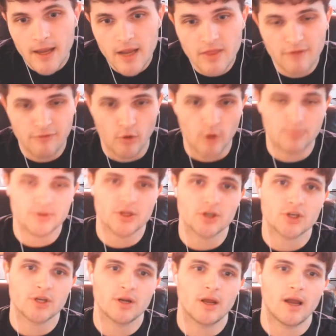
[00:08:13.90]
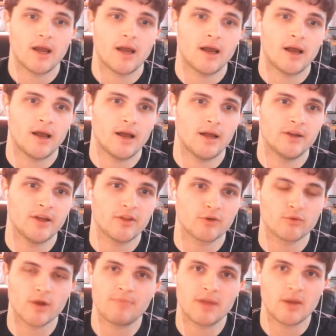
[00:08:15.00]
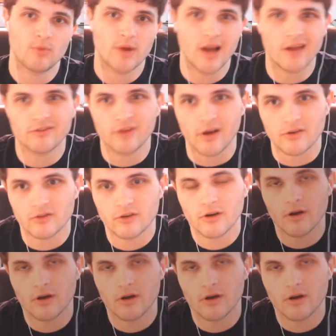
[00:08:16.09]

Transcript: In the 4 position, another repeat, we got Tusk.